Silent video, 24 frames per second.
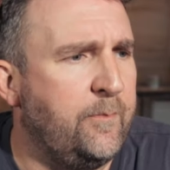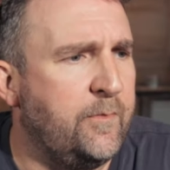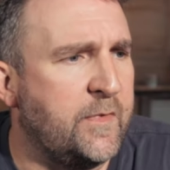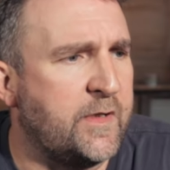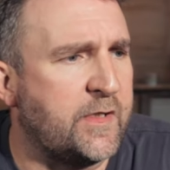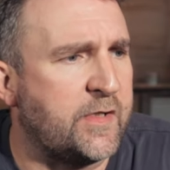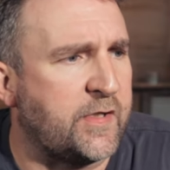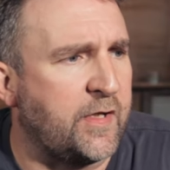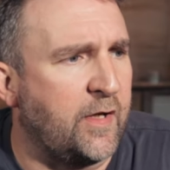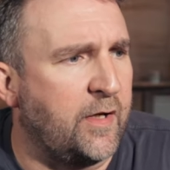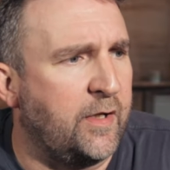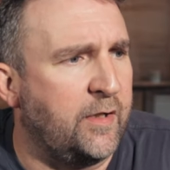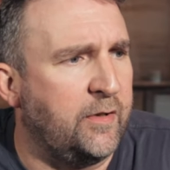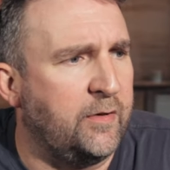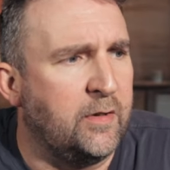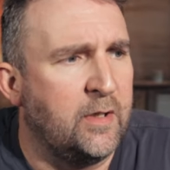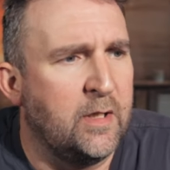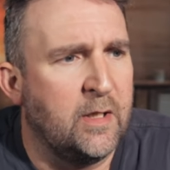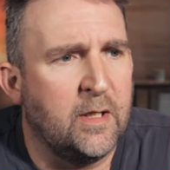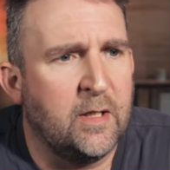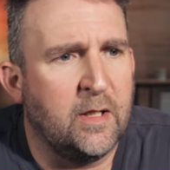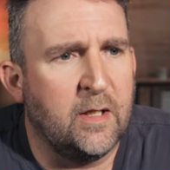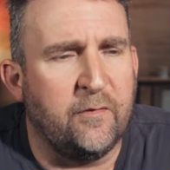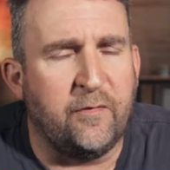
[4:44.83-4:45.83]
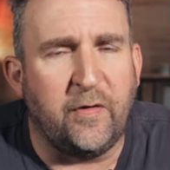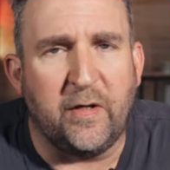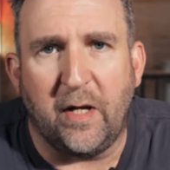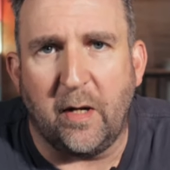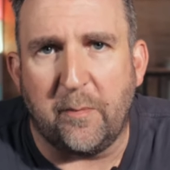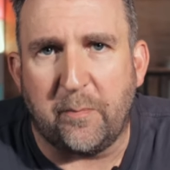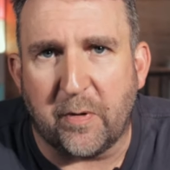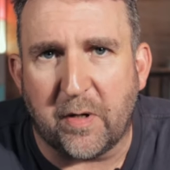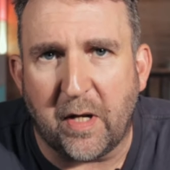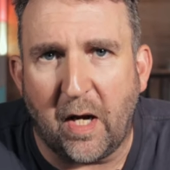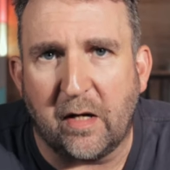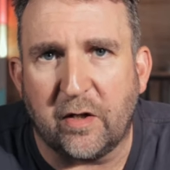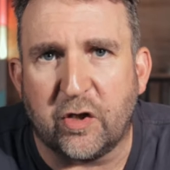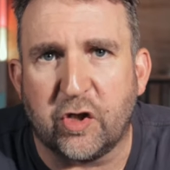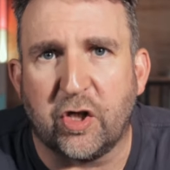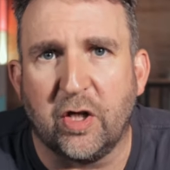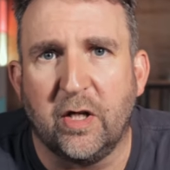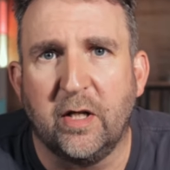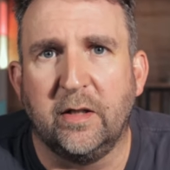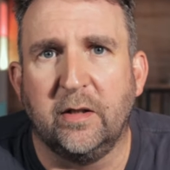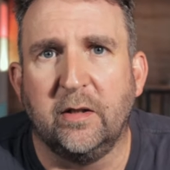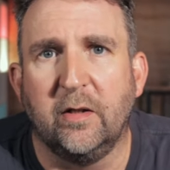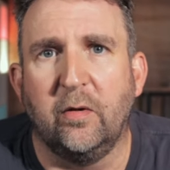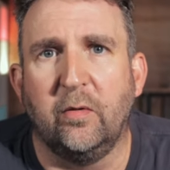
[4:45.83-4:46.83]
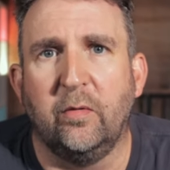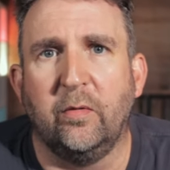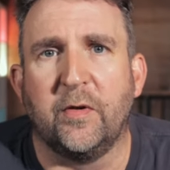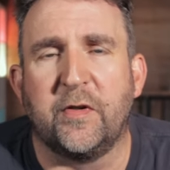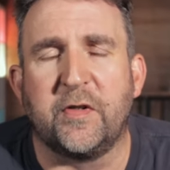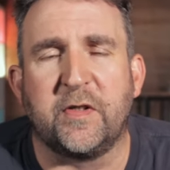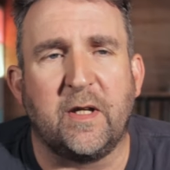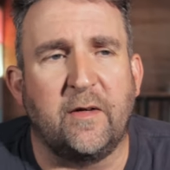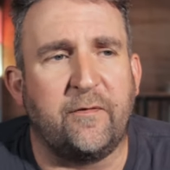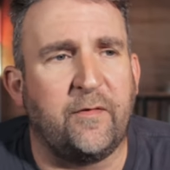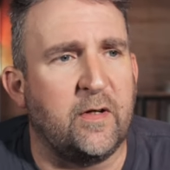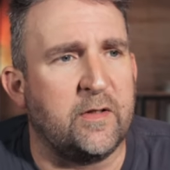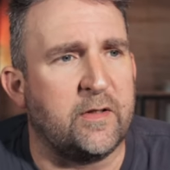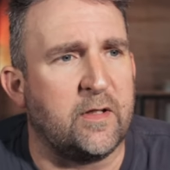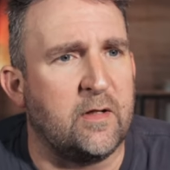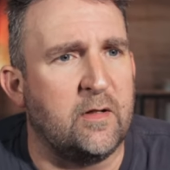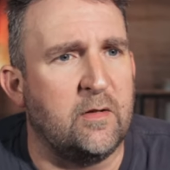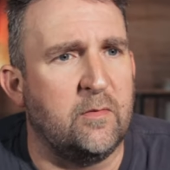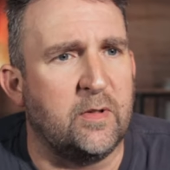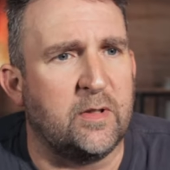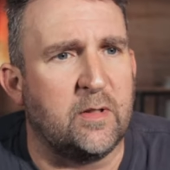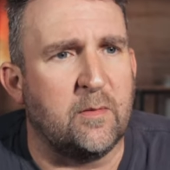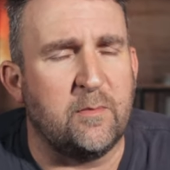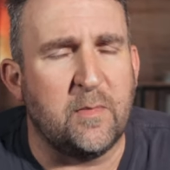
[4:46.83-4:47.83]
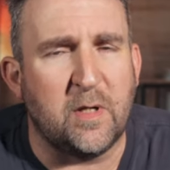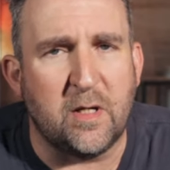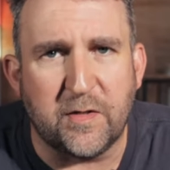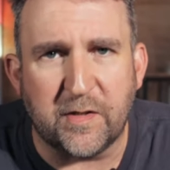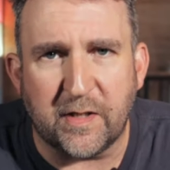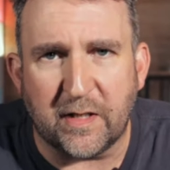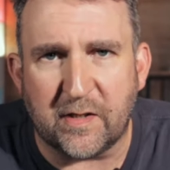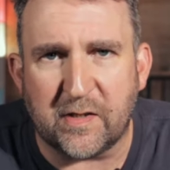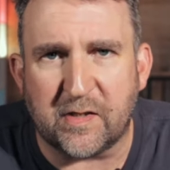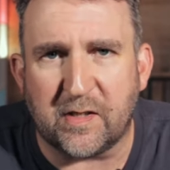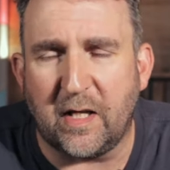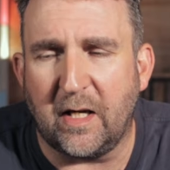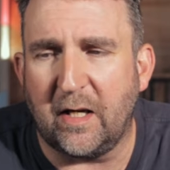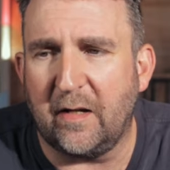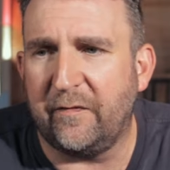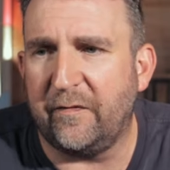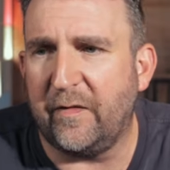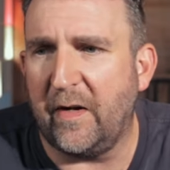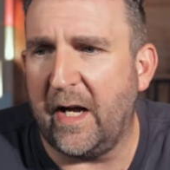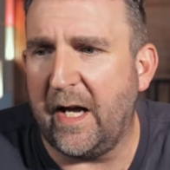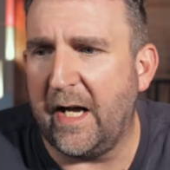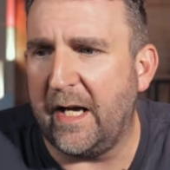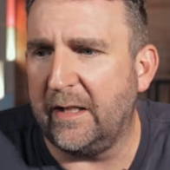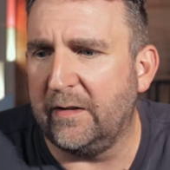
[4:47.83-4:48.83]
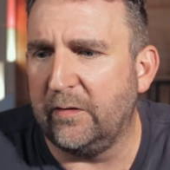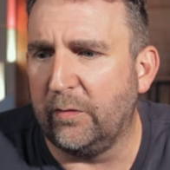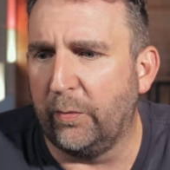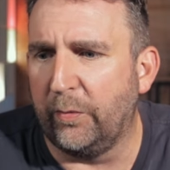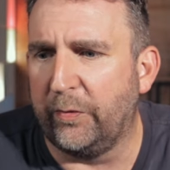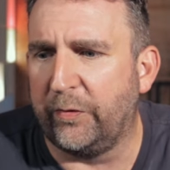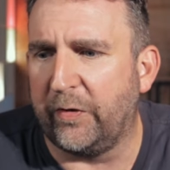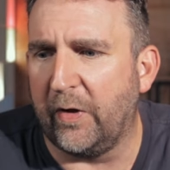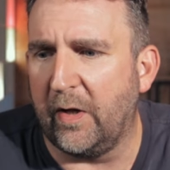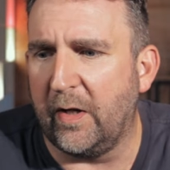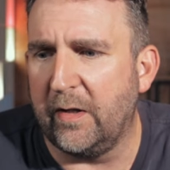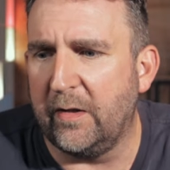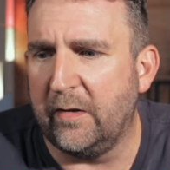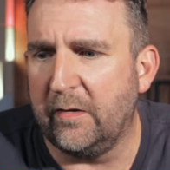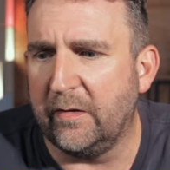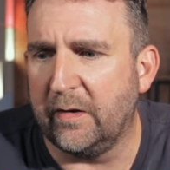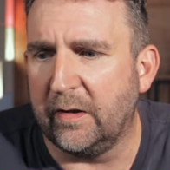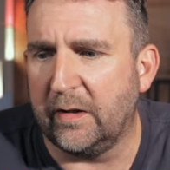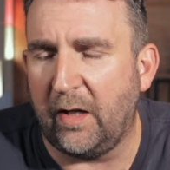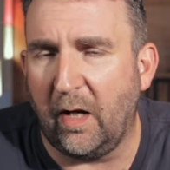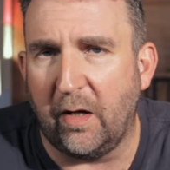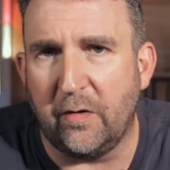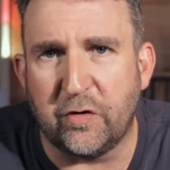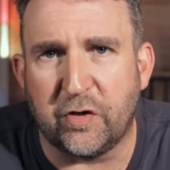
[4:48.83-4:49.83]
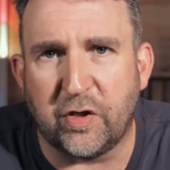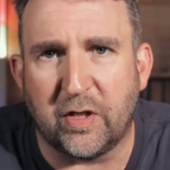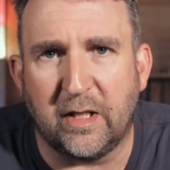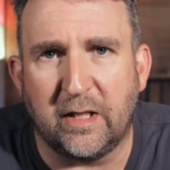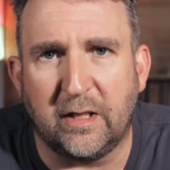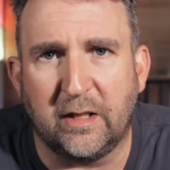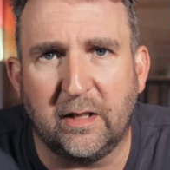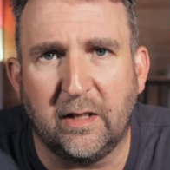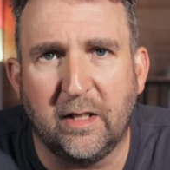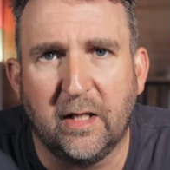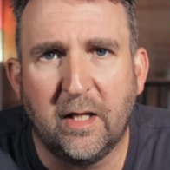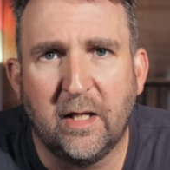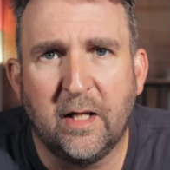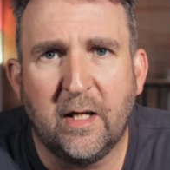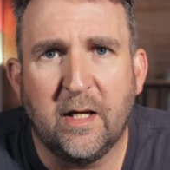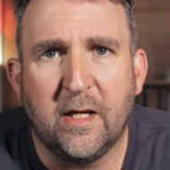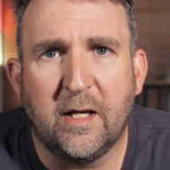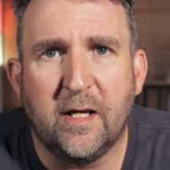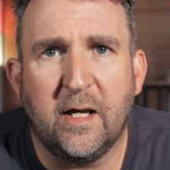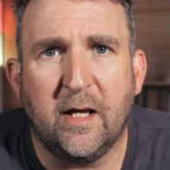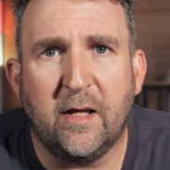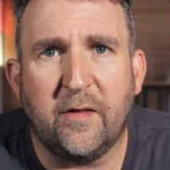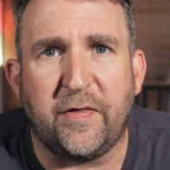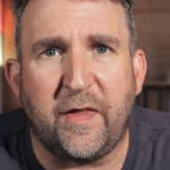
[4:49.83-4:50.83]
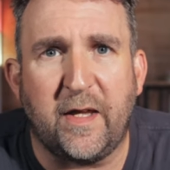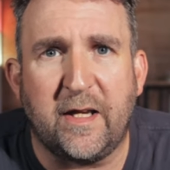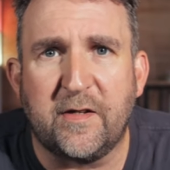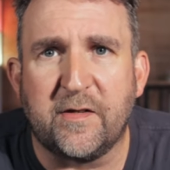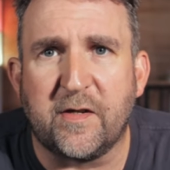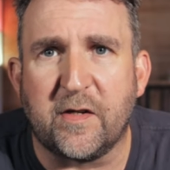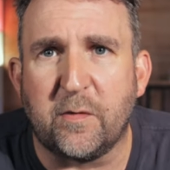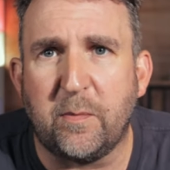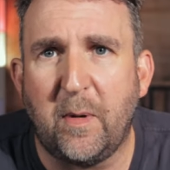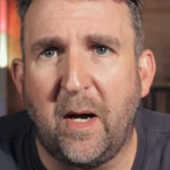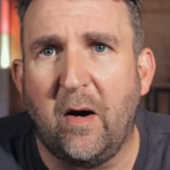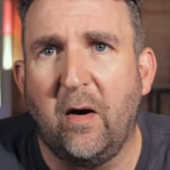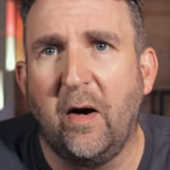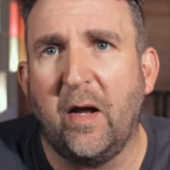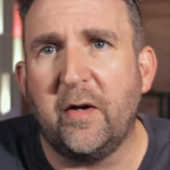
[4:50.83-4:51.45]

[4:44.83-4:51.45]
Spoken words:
So video production, all the stuff I do with the music stuff, and also the coaching things as well.